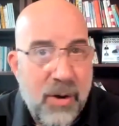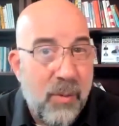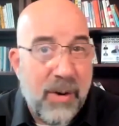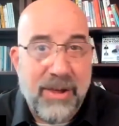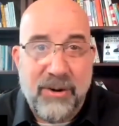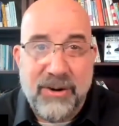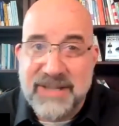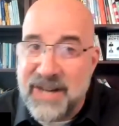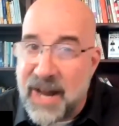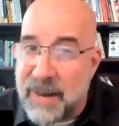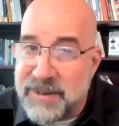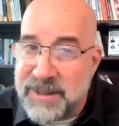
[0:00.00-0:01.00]
Whether it's
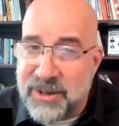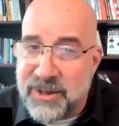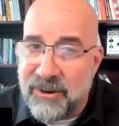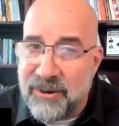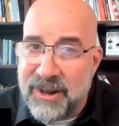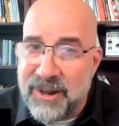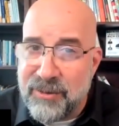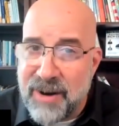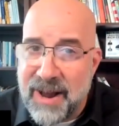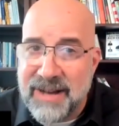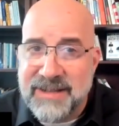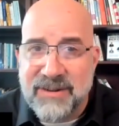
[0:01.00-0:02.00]
cybersecurity
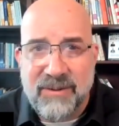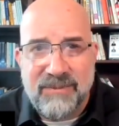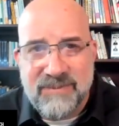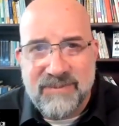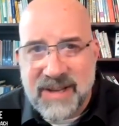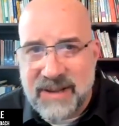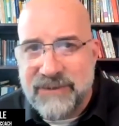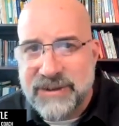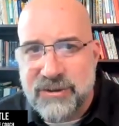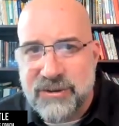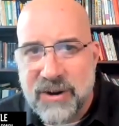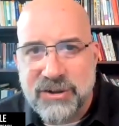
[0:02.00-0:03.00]
threats or
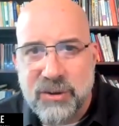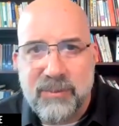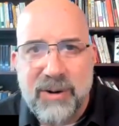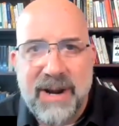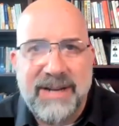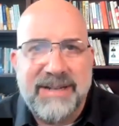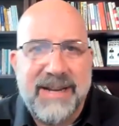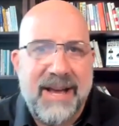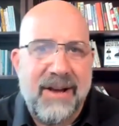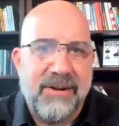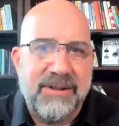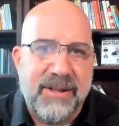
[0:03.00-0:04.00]
infrastructure
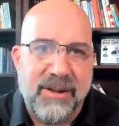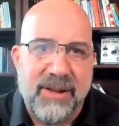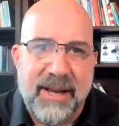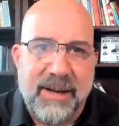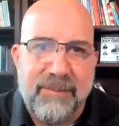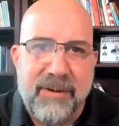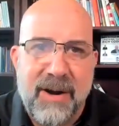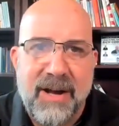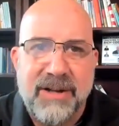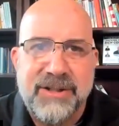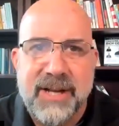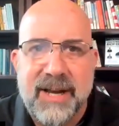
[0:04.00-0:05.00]
breakdowns, delayed
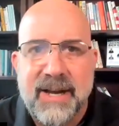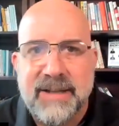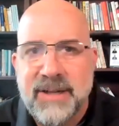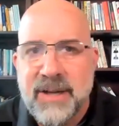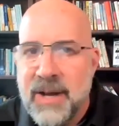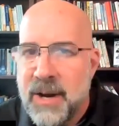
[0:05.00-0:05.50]
projects,